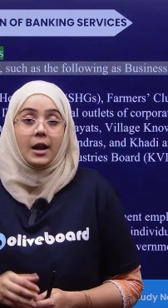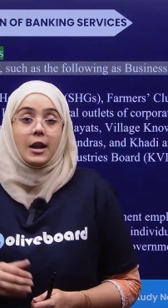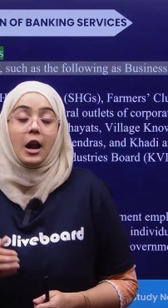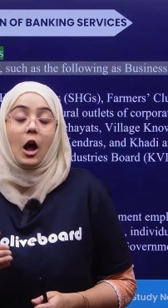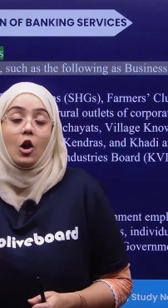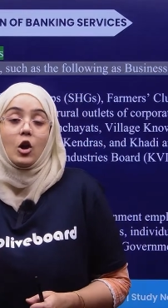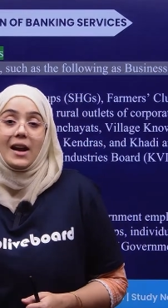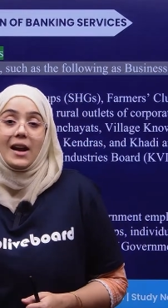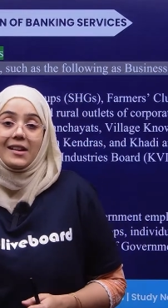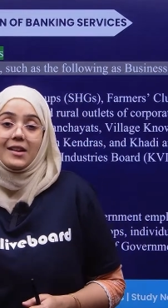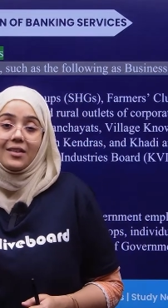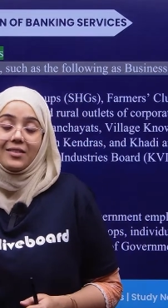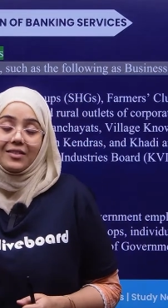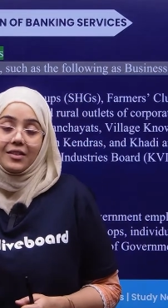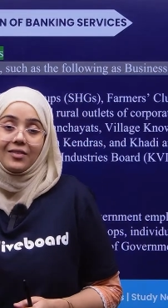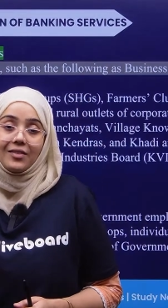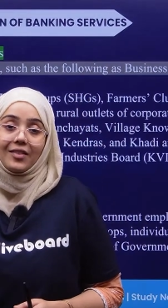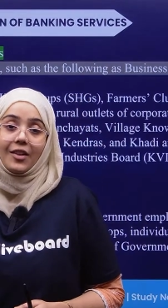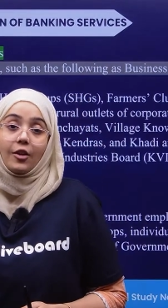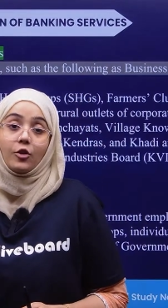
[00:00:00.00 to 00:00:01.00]
Now let us
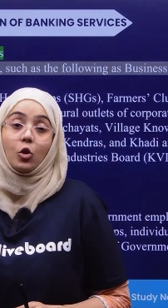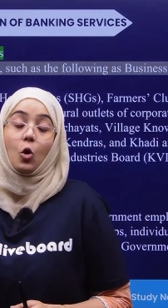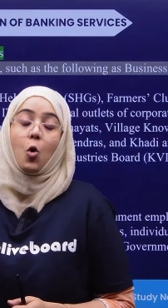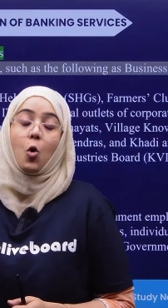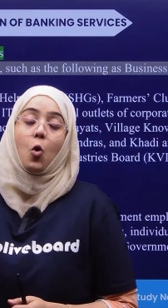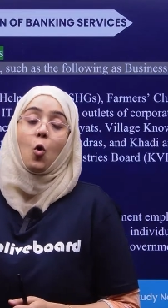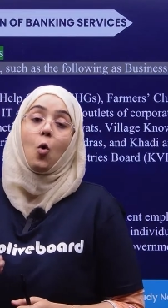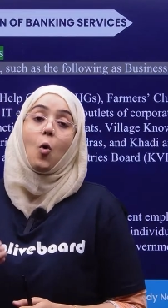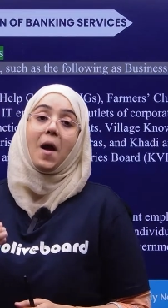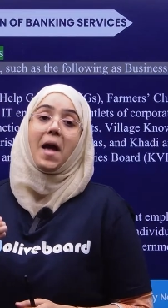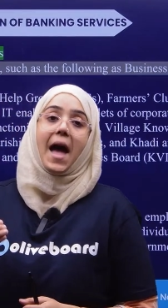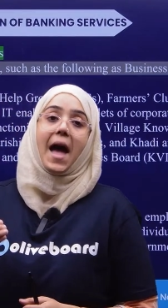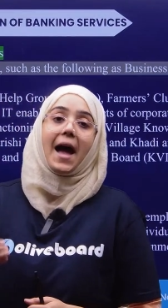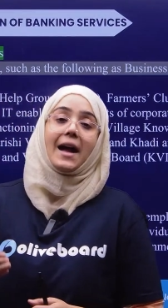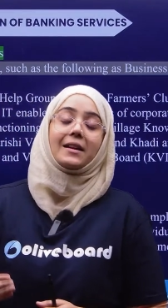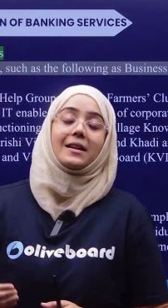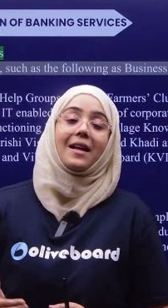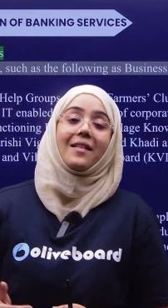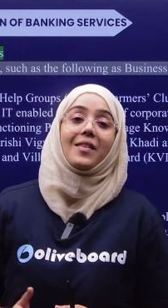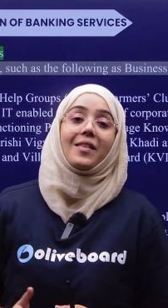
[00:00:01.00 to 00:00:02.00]
discuss who
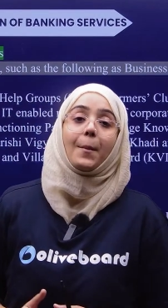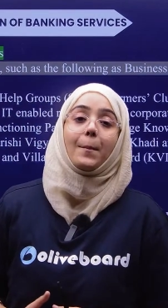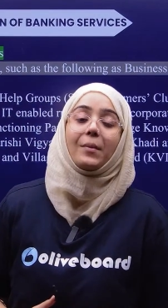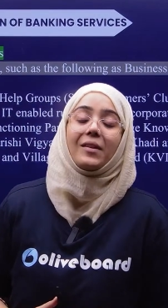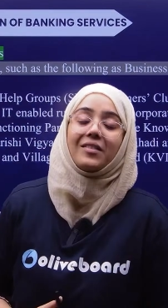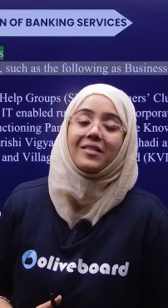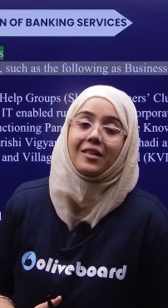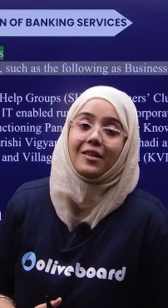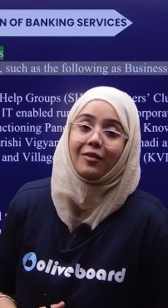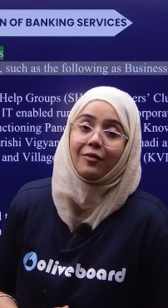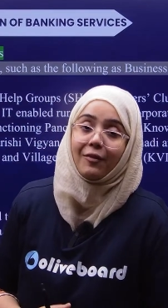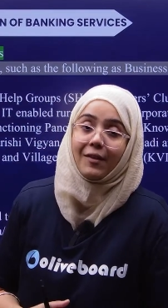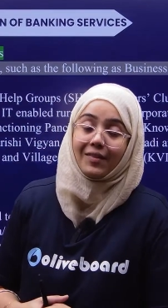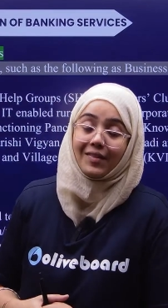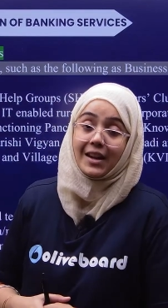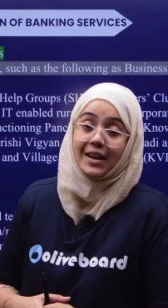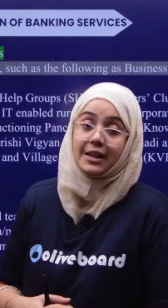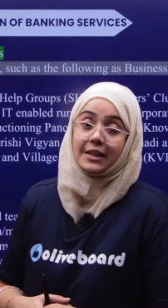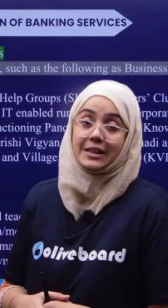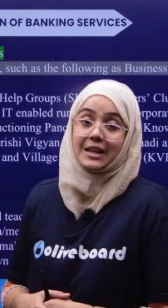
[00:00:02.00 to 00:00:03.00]
act as a business
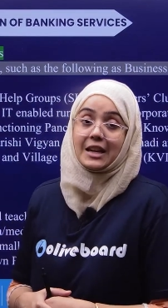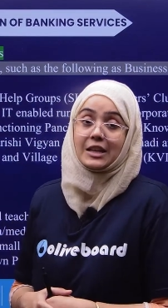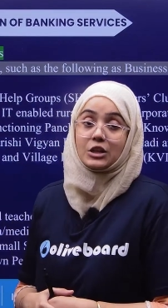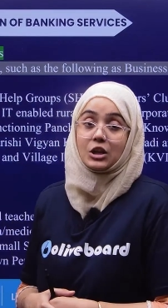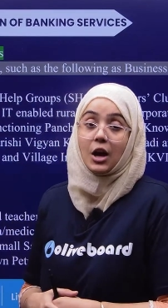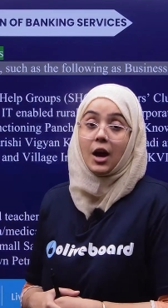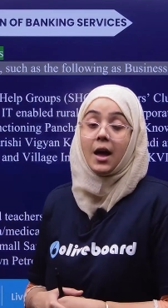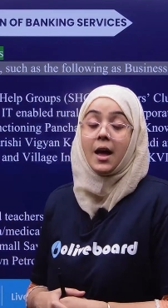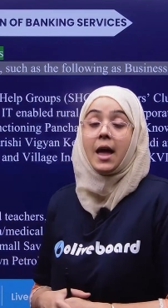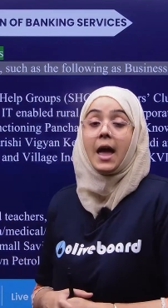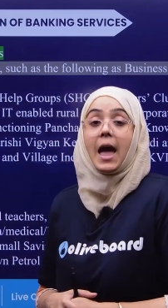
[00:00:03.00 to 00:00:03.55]
facilitator